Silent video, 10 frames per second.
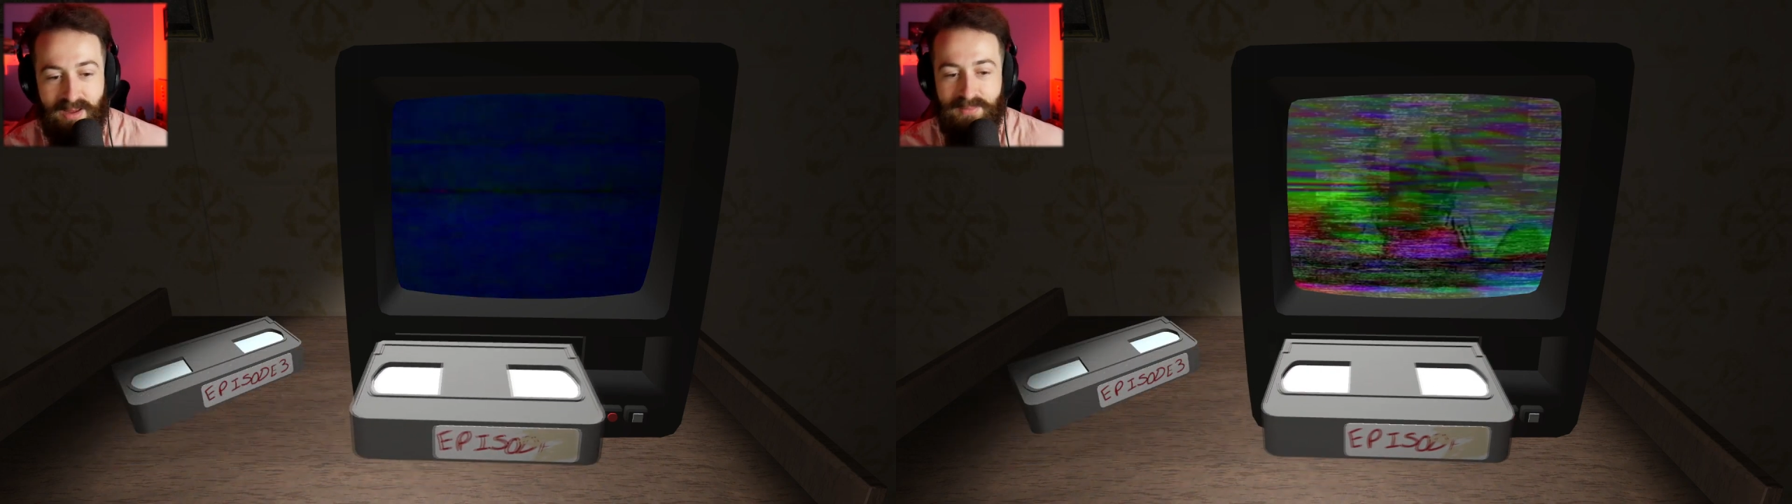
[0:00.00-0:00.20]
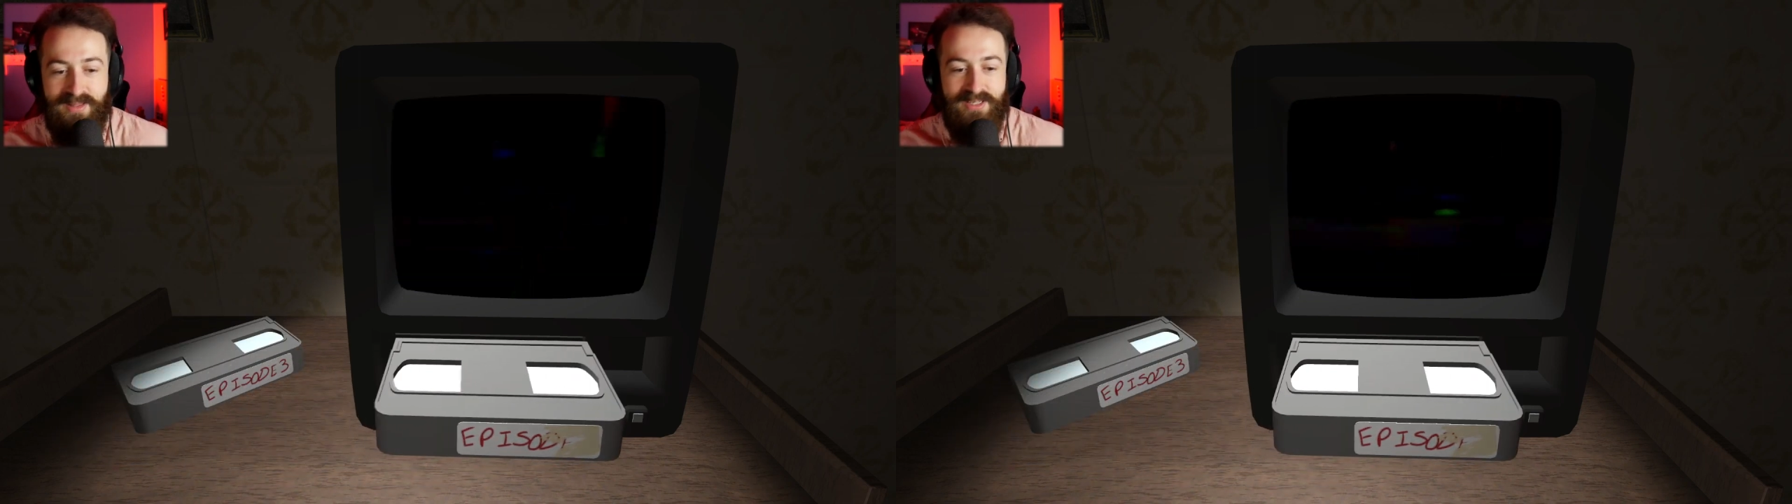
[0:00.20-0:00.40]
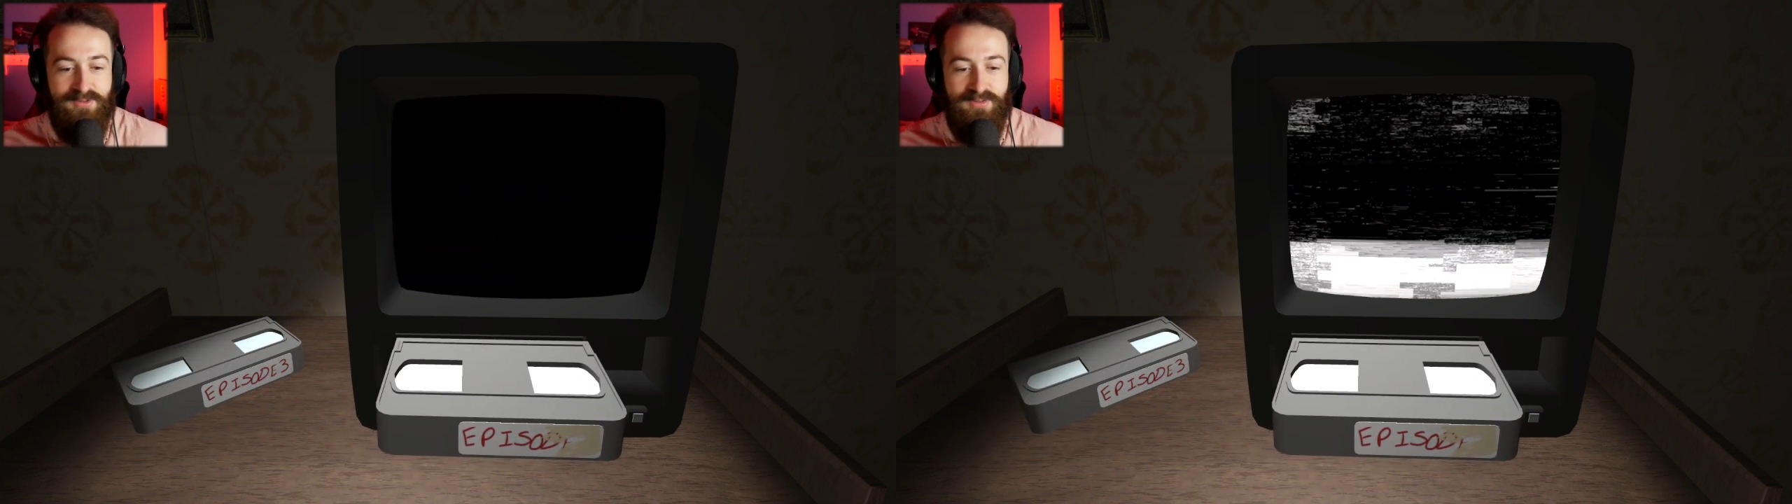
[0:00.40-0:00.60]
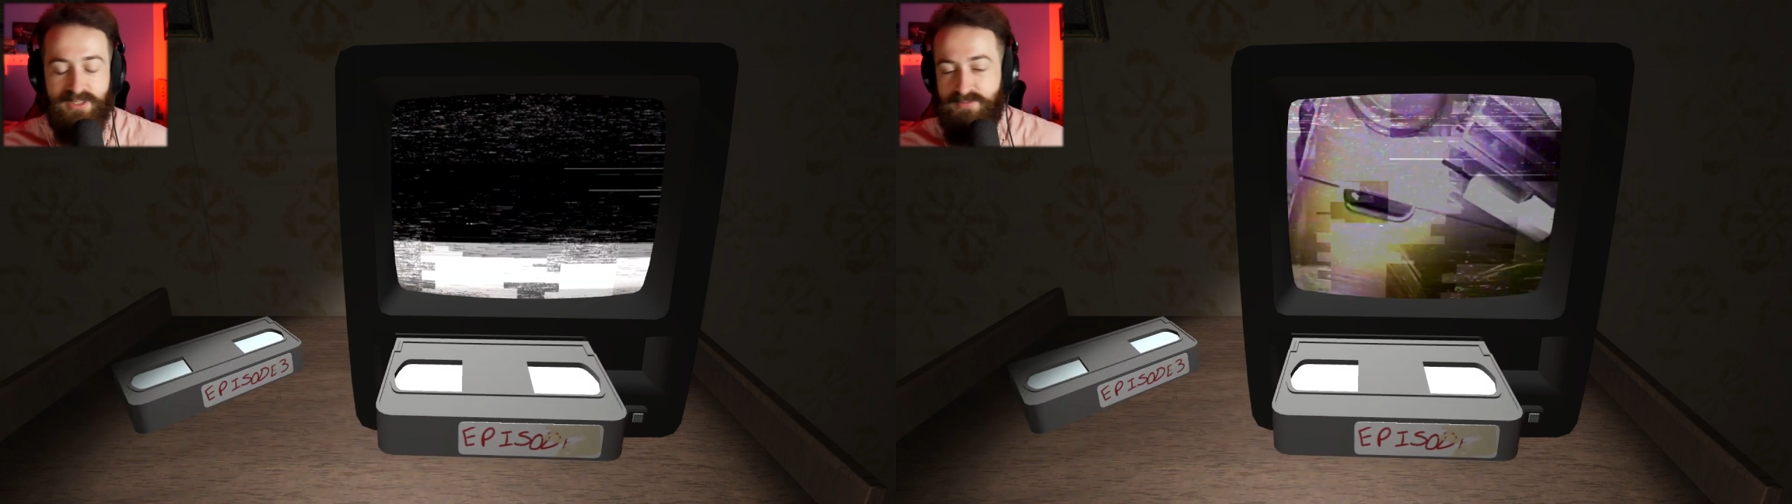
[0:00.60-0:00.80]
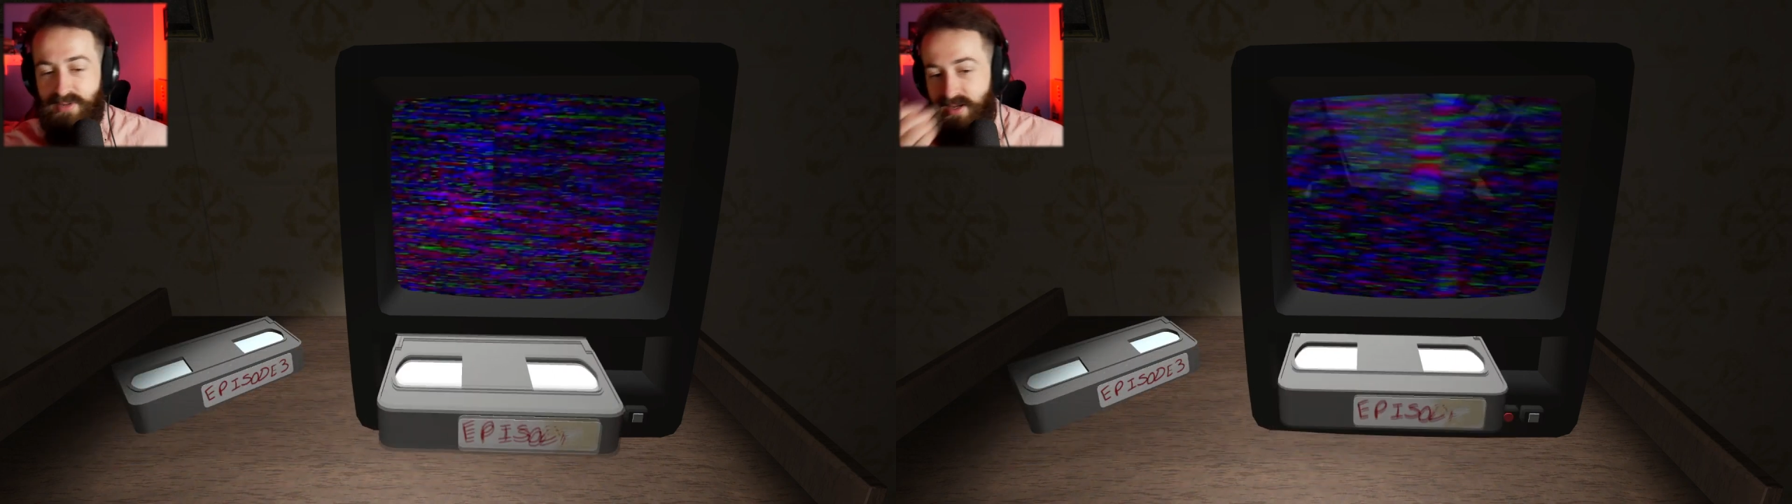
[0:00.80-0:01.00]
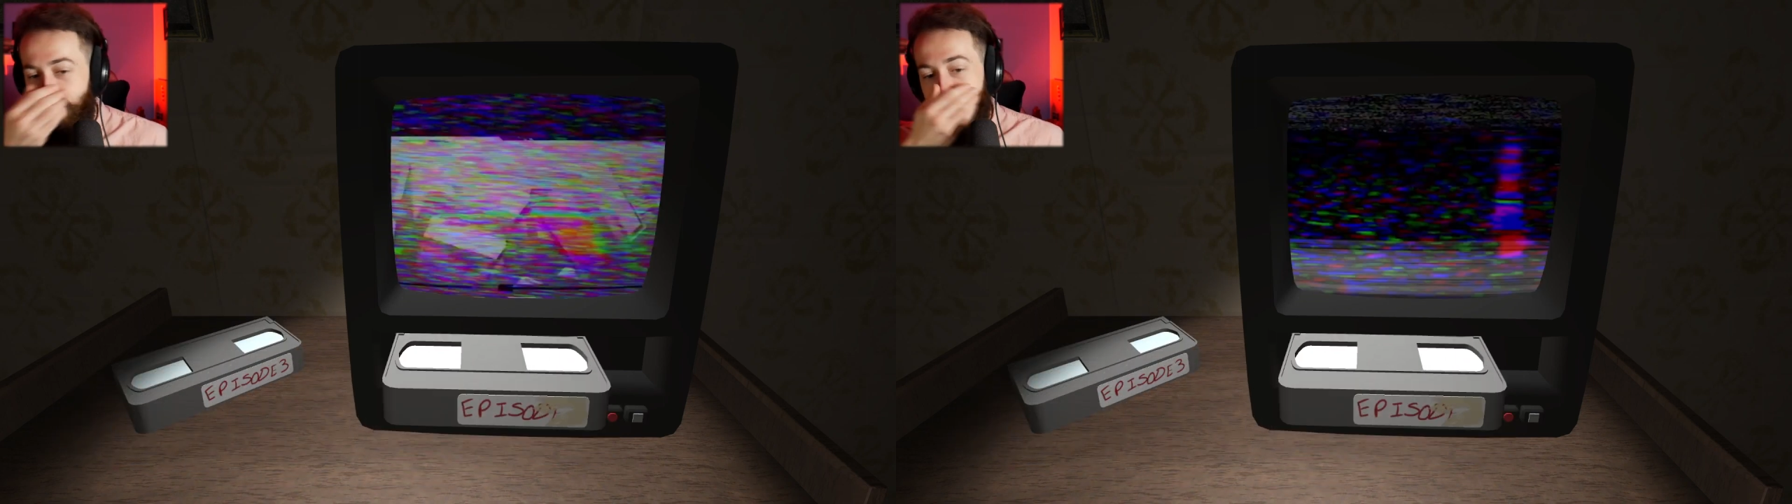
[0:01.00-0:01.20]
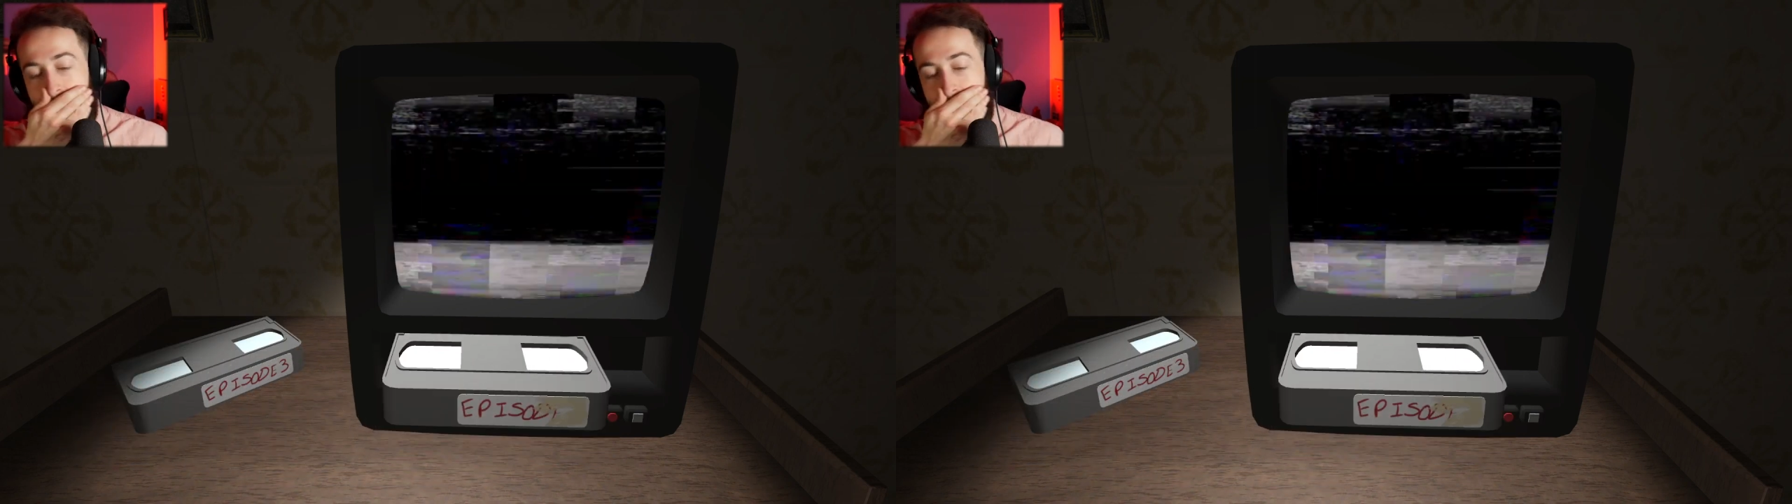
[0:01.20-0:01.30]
maybe this will just be